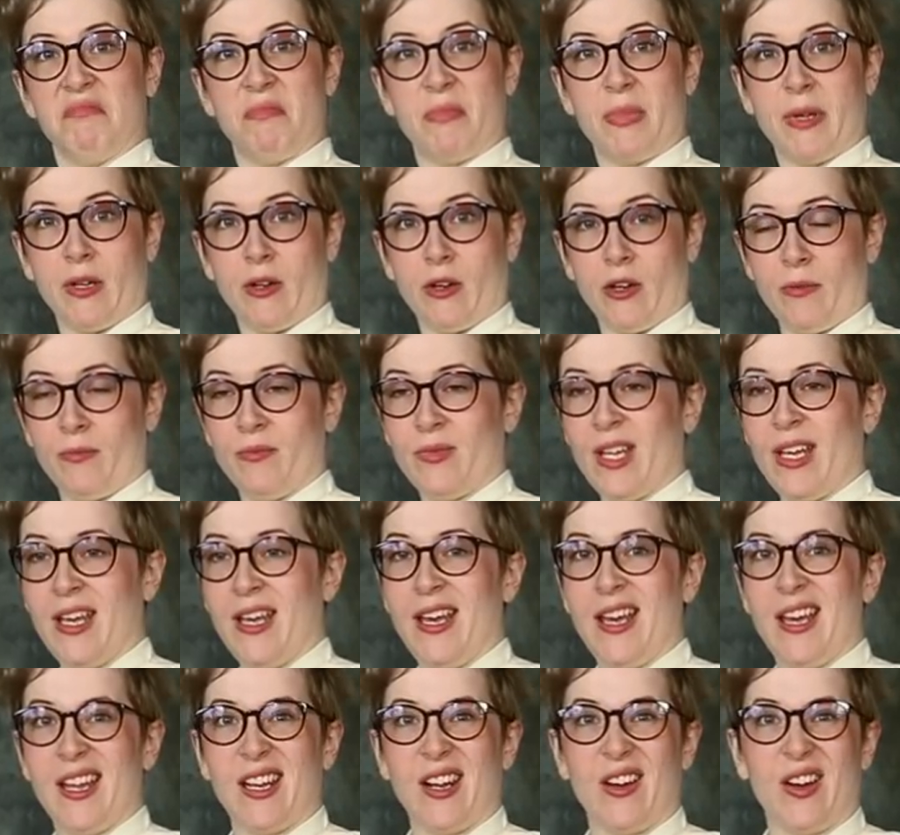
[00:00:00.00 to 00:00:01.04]
bigger.
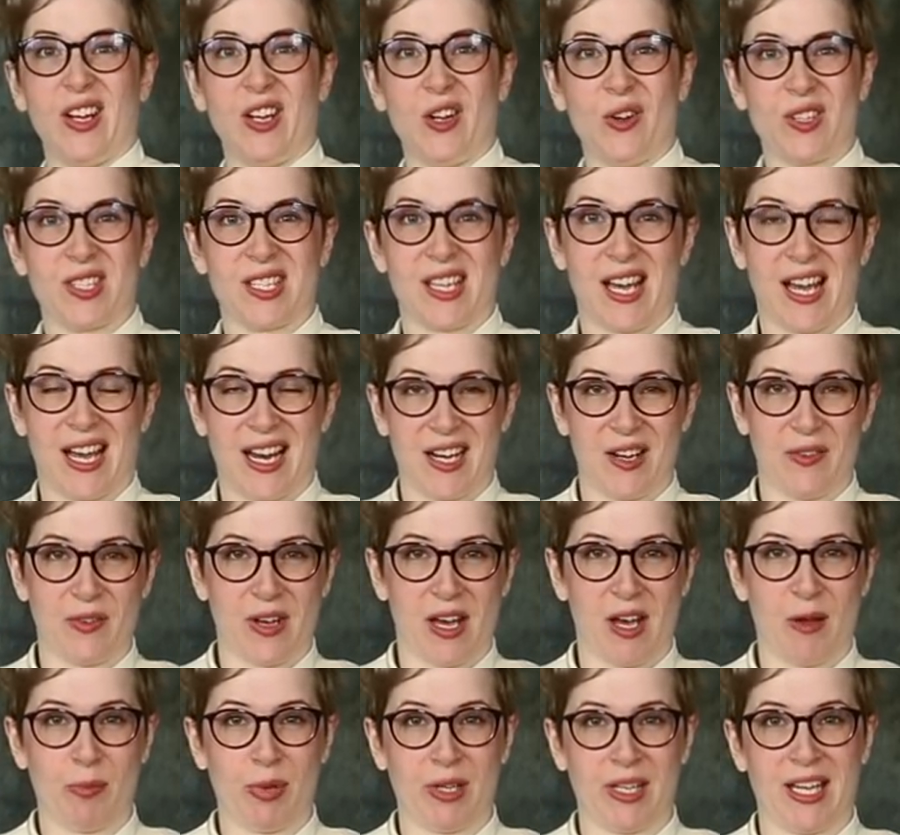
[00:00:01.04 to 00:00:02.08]
Now I know it's kind of
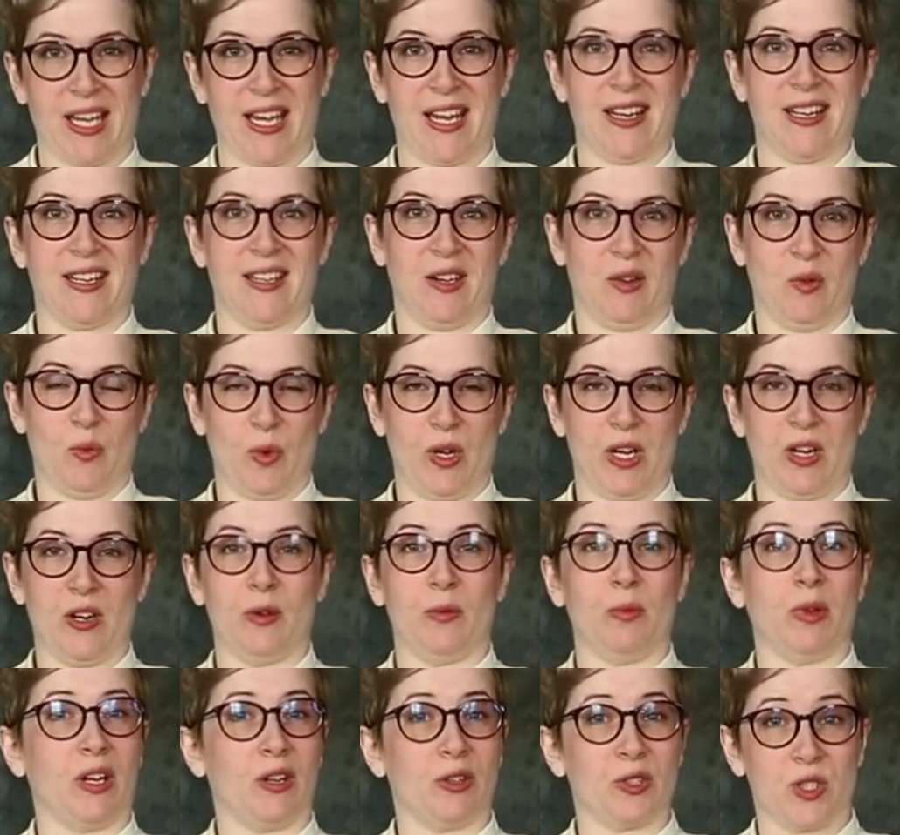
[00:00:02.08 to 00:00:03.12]
complicated and
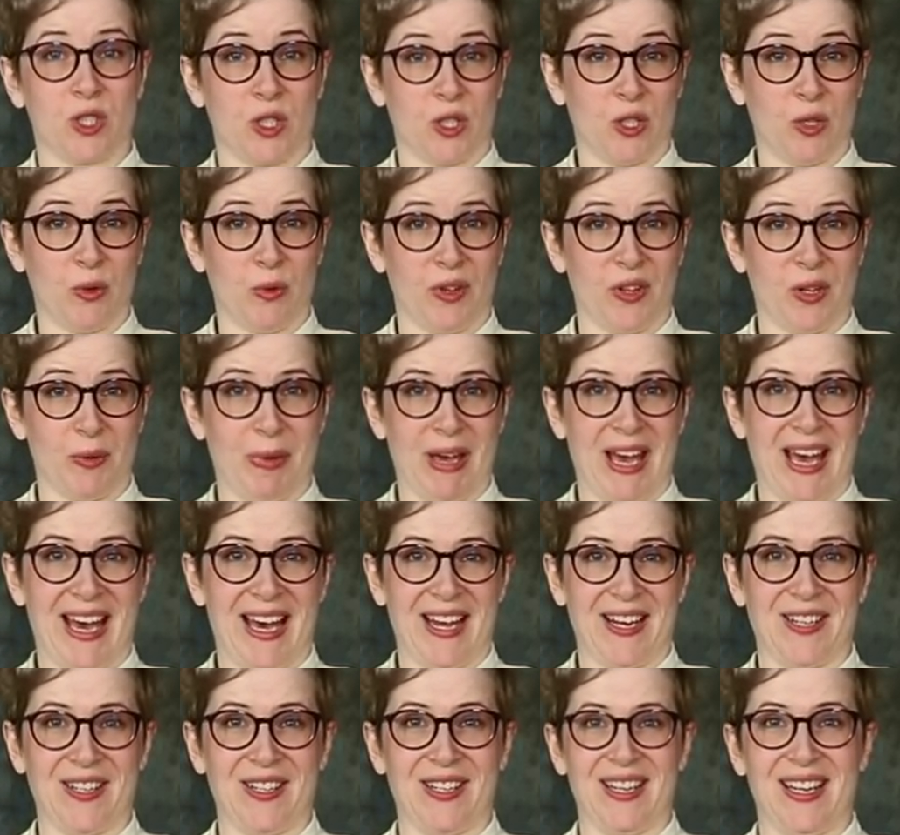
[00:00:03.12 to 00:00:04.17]
weird, but I'll show you on the
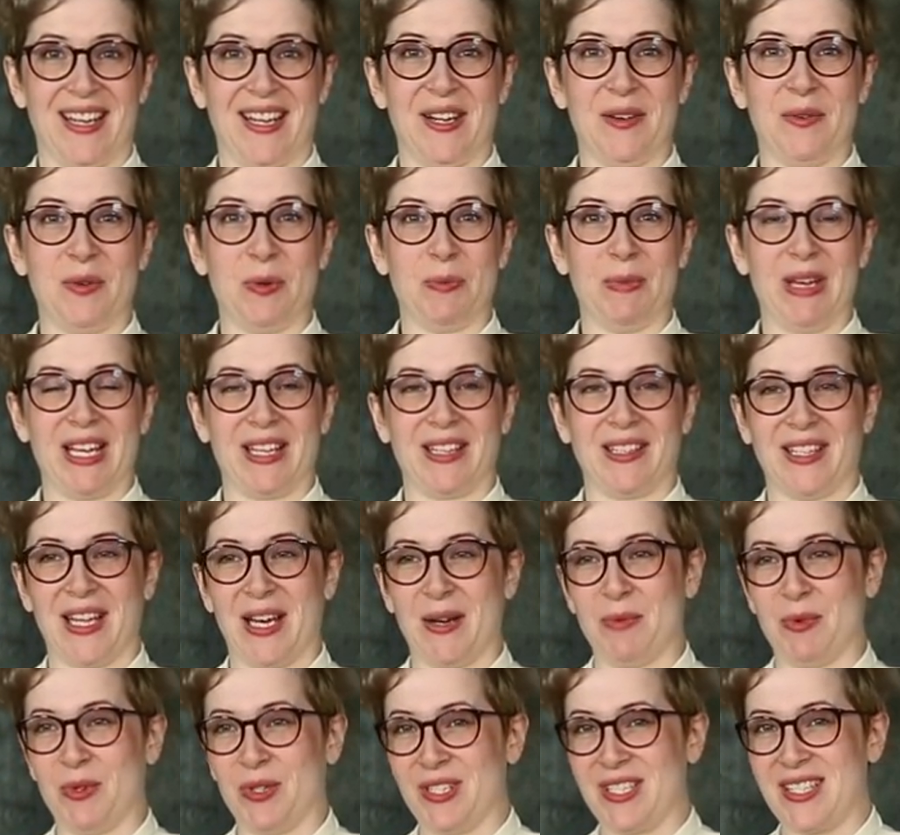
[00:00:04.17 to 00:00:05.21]
pattern and it will make a
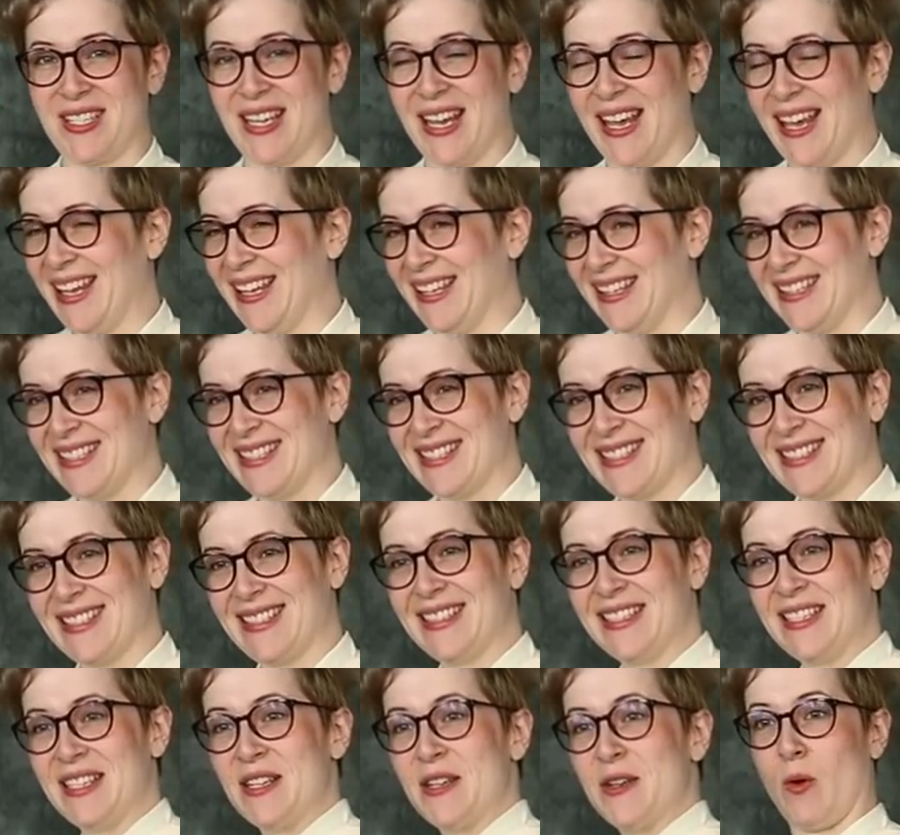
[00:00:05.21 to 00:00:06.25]
lot more sense.
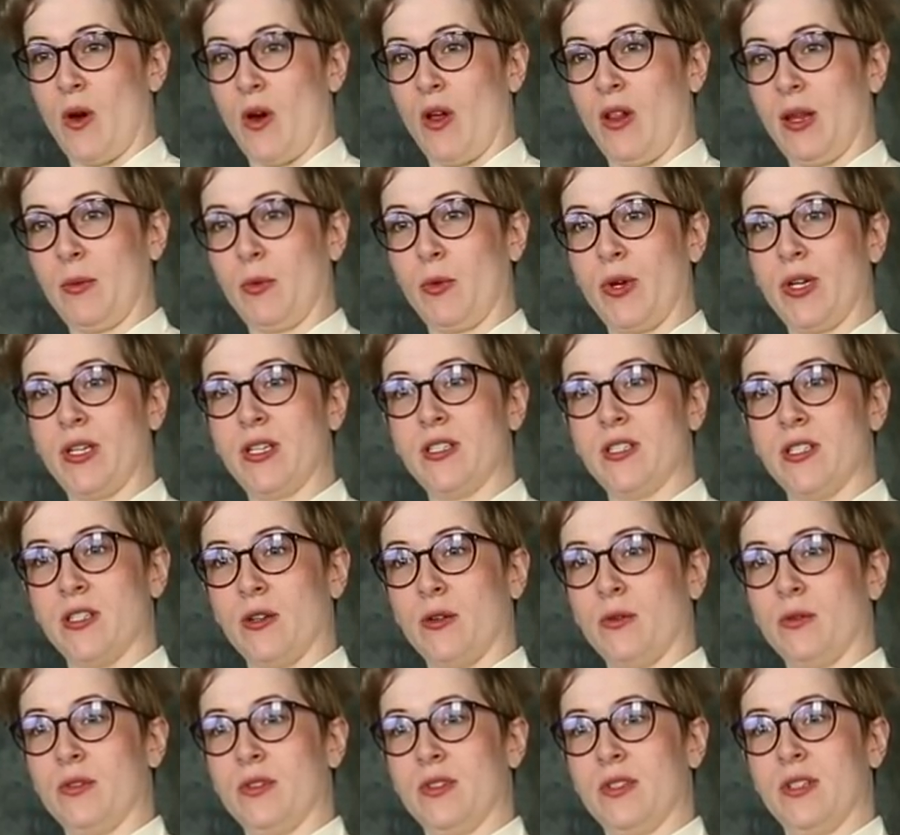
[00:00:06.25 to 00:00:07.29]
Now, all I'm going to
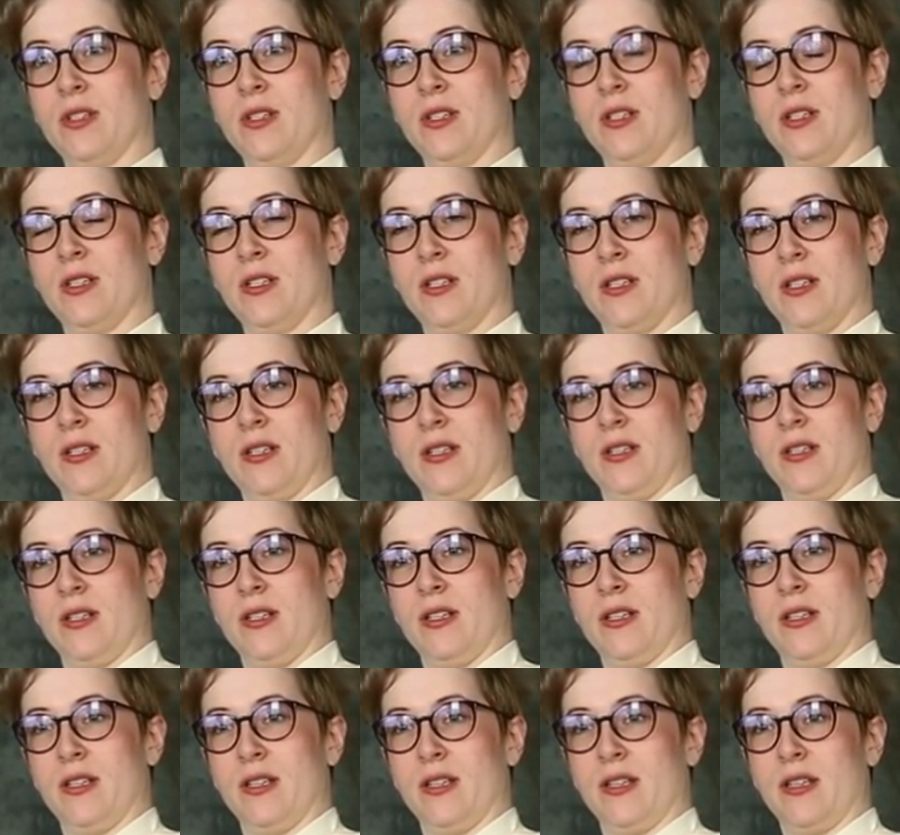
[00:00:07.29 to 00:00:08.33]
do
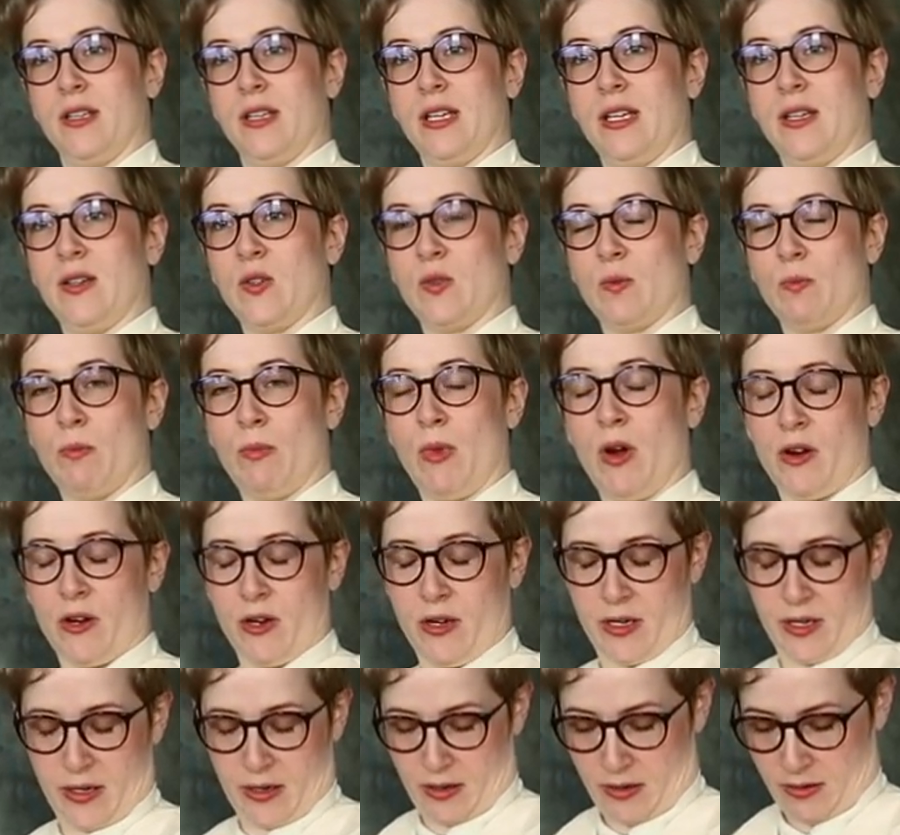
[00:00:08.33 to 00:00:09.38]
is
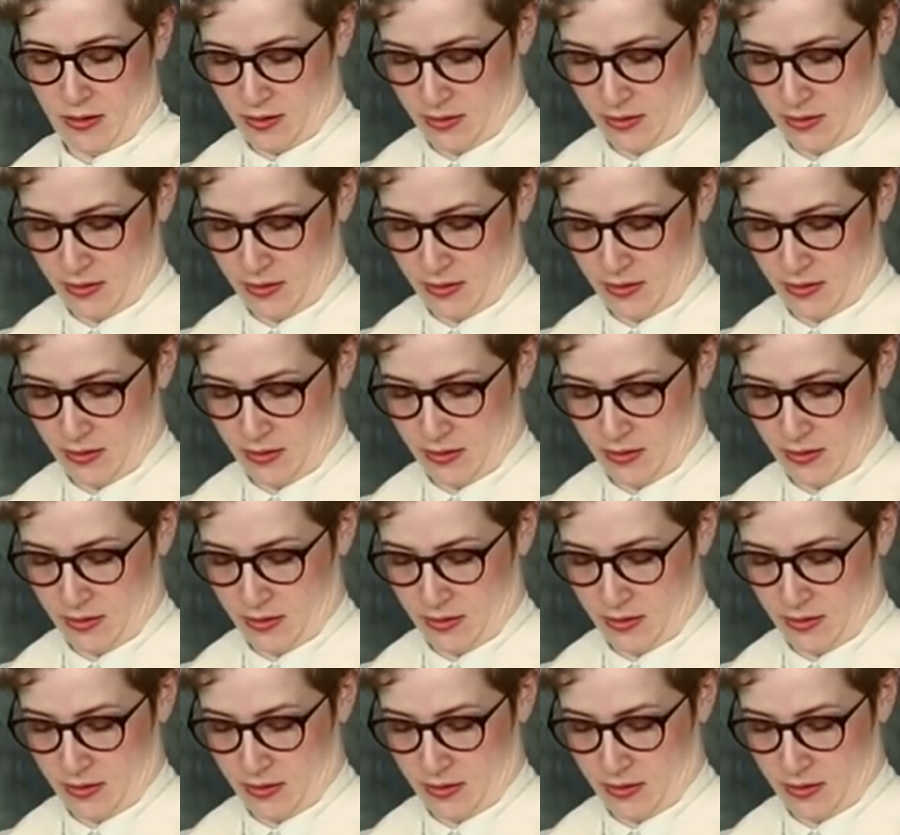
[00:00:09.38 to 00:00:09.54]
mark